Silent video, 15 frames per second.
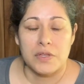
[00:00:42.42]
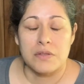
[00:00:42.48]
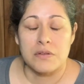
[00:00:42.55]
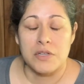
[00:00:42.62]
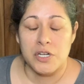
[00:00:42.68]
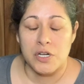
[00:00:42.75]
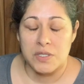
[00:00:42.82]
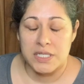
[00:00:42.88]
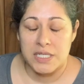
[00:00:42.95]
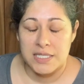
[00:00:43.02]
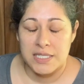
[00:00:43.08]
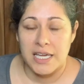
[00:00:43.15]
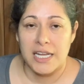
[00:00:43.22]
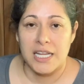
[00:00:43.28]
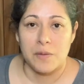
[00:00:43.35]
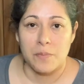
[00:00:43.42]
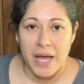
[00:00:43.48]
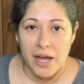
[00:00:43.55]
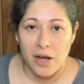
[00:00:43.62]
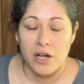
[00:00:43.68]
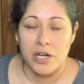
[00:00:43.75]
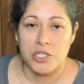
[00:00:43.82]
you know, since getting
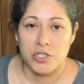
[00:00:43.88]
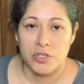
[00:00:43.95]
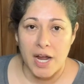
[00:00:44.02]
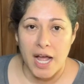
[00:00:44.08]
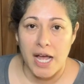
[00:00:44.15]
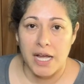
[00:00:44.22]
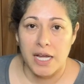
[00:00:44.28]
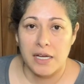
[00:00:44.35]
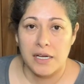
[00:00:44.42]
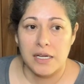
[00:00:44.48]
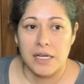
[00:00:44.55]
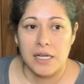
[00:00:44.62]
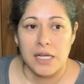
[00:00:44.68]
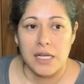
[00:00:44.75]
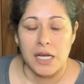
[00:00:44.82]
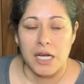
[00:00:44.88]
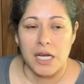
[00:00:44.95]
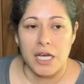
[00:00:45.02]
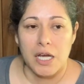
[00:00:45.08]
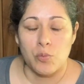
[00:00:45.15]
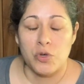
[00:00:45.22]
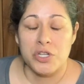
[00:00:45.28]
back on track,
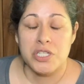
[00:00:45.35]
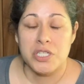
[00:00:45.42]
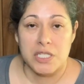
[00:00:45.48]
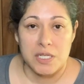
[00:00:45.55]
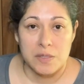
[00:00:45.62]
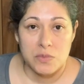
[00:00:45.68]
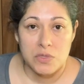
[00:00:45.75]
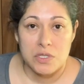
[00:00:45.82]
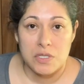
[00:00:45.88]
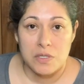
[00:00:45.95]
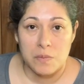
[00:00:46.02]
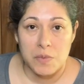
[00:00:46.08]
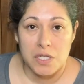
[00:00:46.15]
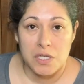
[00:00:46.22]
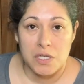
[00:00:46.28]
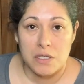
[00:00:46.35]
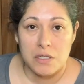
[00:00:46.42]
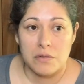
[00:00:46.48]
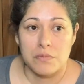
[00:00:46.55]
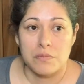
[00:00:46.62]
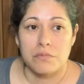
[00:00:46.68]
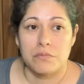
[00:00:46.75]
which seems to
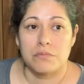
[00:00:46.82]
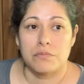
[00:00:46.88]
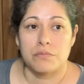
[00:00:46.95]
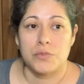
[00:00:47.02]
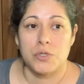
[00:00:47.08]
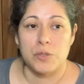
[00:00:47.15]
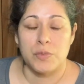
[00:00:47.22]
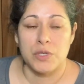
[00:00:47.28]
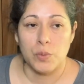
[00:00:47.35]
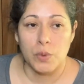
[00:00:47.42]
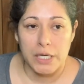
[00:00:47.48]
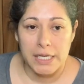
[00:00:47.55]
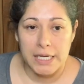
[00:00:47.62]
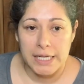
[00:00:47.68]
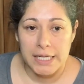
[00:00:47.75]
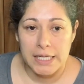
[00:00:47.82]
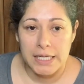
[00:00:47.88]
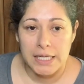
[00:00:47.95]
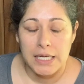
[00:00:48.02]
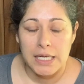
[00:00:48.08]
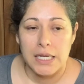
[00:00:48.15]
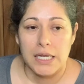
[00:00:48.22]
be working,
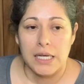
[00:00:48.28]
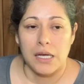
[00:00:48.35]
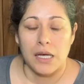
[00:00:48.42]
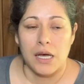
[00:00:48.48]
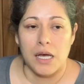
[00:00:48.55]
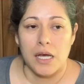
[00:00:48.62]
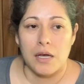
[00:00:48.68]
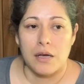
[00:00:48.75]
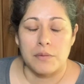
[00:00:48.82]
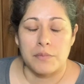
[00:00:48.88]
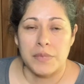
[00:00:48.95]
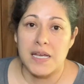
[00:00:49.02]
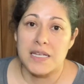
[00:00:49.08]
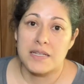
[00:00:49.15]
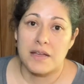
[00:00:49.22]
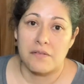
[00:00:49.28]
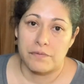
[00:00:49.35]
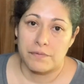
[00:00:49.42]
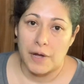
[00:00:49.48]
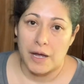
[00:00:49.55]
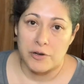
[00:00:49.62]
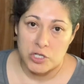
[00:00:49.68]
because
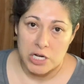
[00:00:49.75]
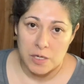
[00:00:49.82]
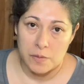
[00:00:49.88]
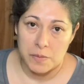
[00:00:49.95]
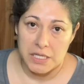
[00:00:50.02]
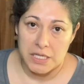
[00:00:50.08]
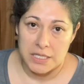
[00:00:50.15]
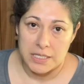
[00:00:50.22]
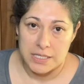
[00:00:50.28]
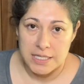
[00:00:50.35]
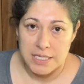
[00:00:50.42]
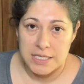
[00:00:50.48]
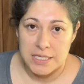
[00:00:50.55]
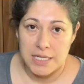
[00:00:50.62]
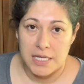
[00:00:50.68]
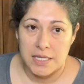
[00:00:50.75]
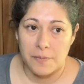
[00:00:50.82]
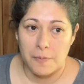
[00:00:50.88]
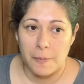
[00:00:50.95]
I try to be consistent,